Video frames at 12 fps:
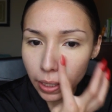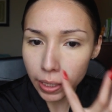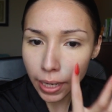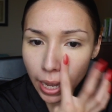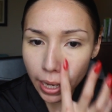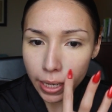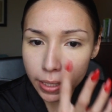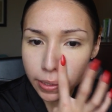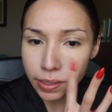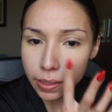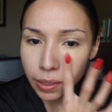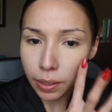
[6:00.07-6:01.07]
It
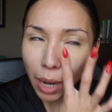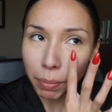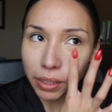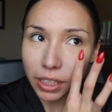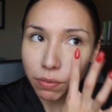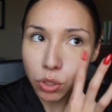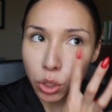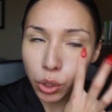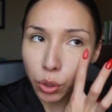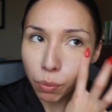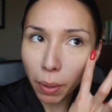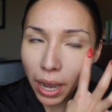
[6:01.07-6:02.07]
has, I believe,
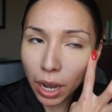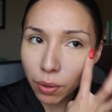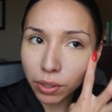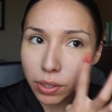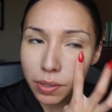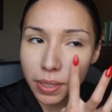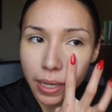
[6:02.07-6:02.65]
2 powders